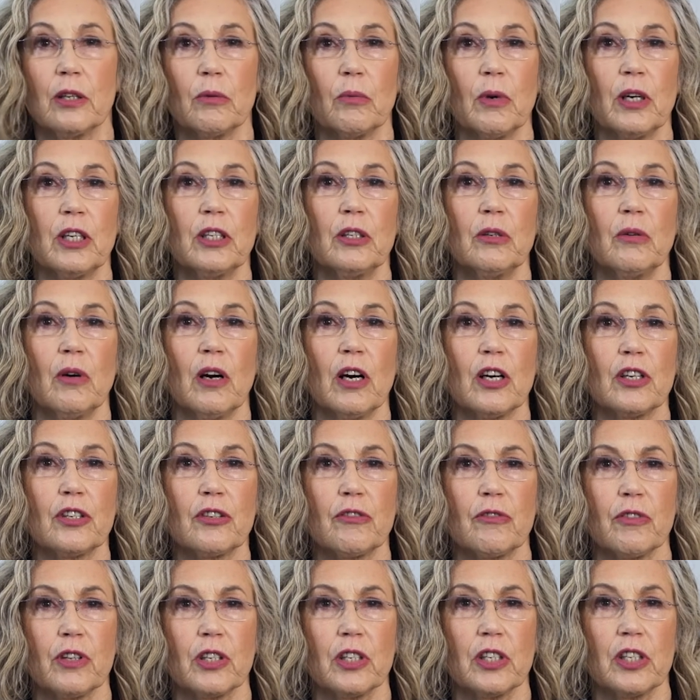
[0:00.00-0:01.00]
the one who
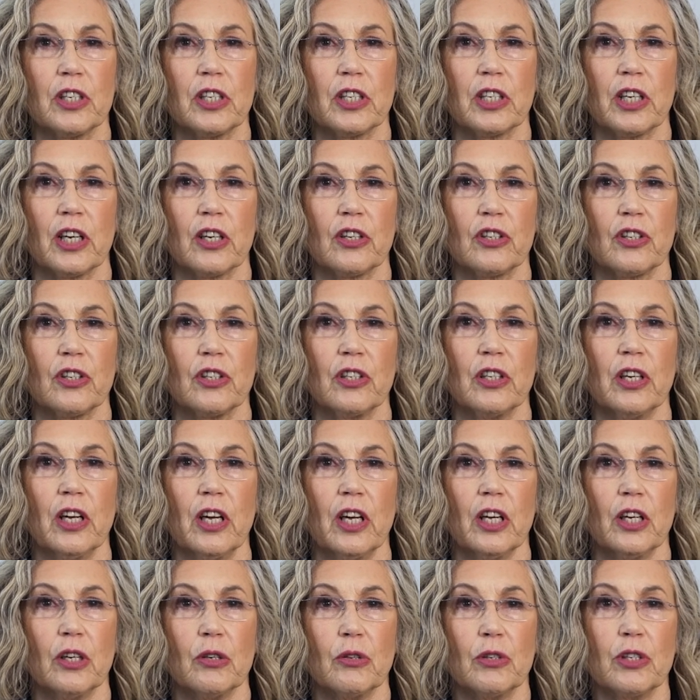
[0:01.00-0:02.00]
asks for the discussion,
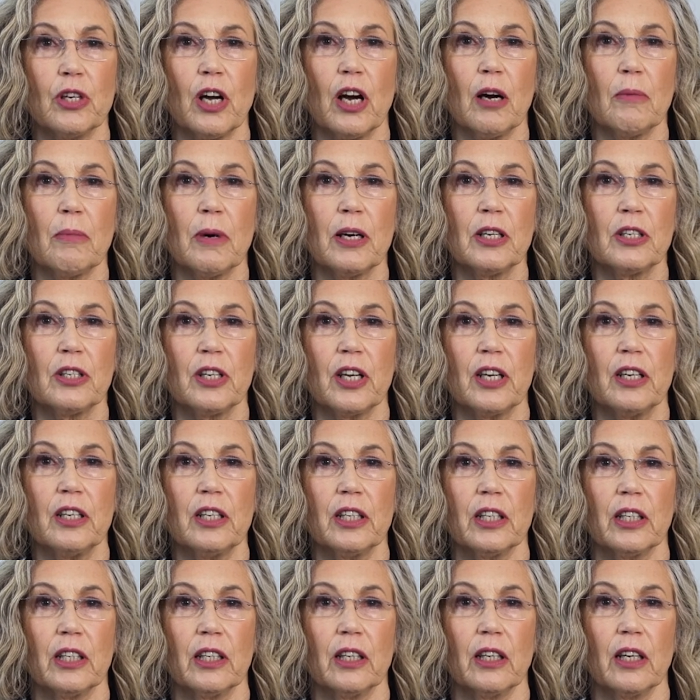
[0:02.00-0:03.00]
you start by
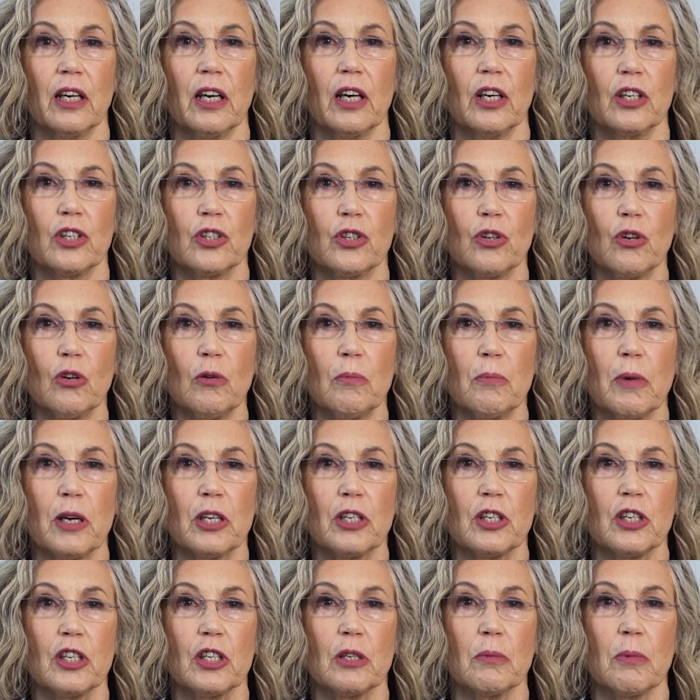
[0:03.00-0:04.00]
sending a short
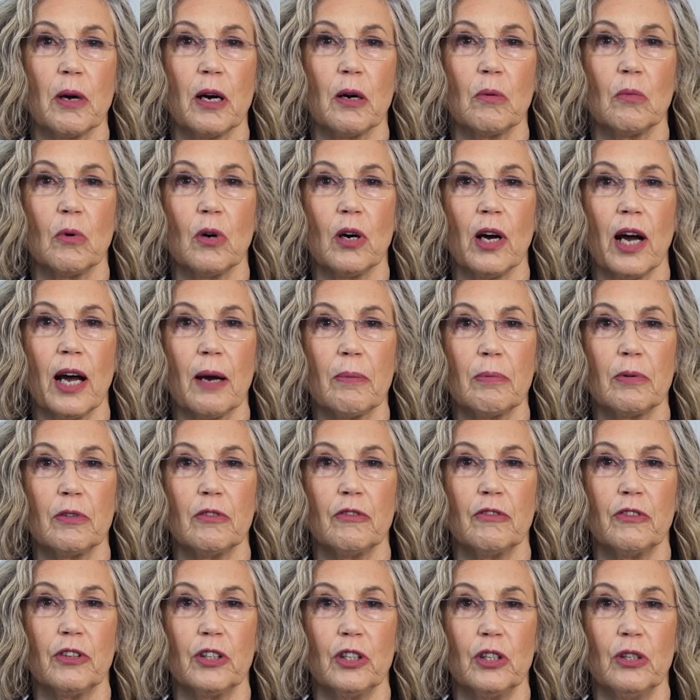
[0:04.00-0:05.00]
message about what
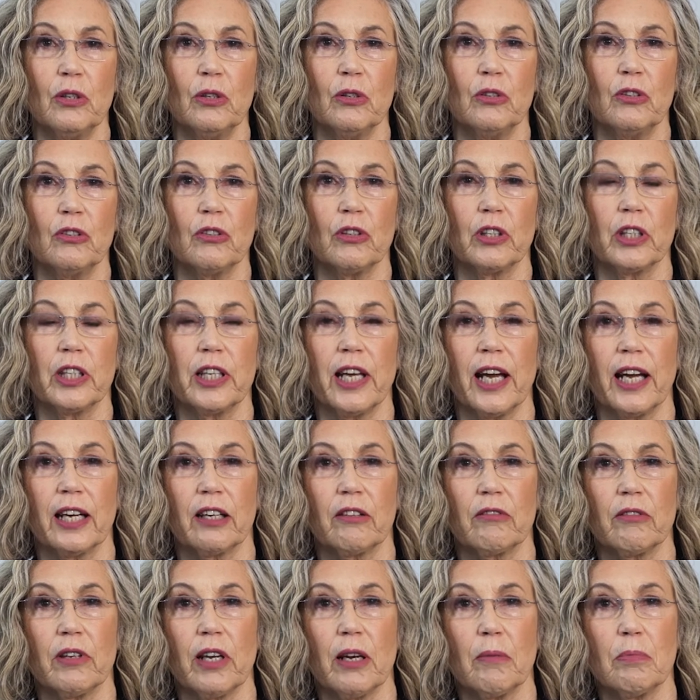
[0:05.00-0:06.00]
happened for you during the
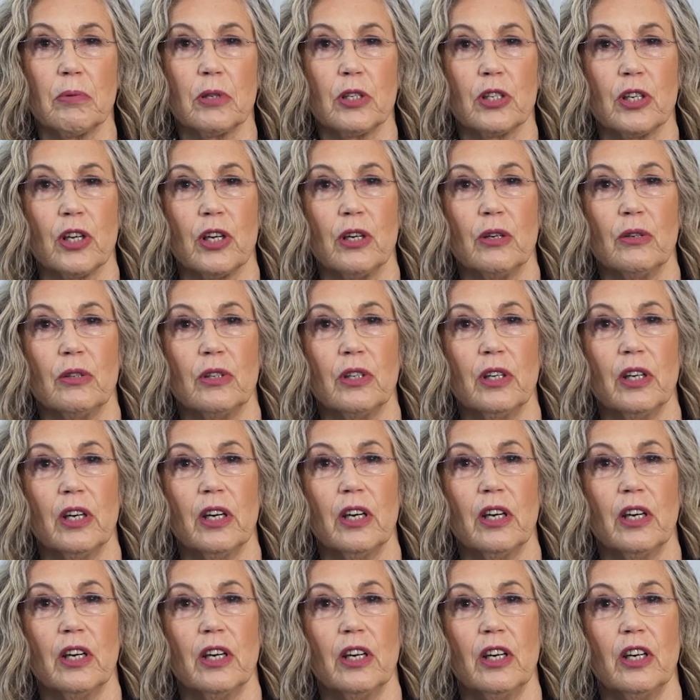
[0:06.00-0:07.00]
angry episode.
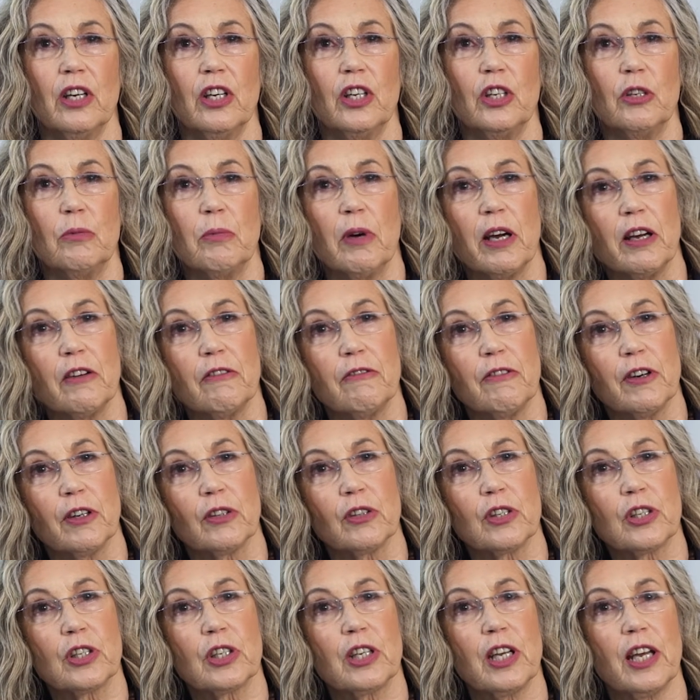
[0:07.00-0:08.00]
You may have
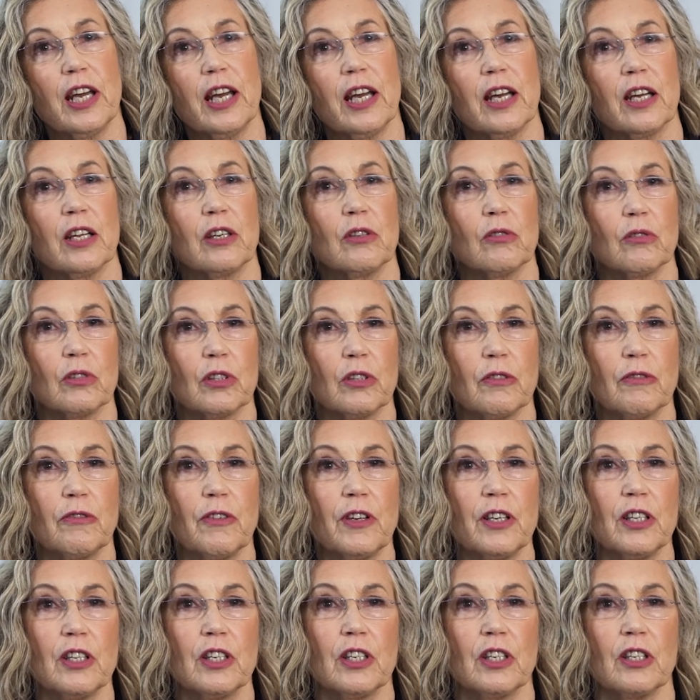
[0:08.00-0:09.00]
felt scared or
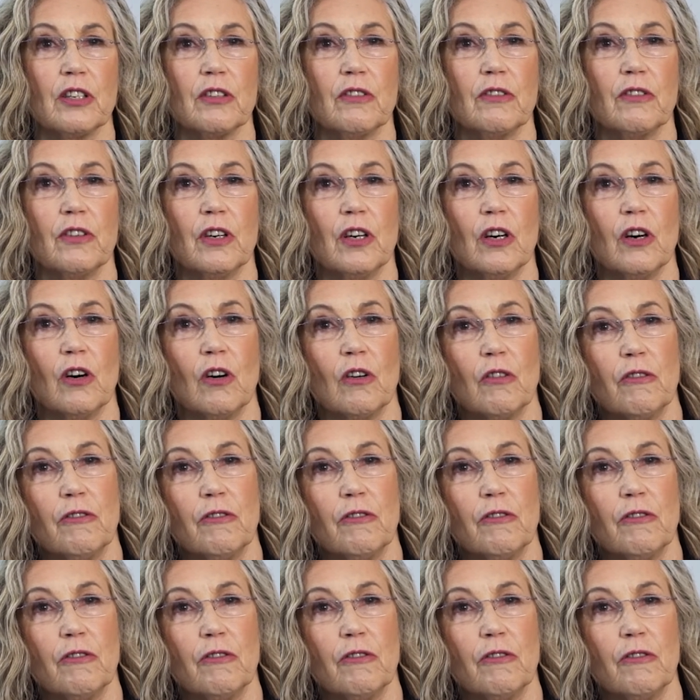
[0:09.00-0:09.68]
defensive or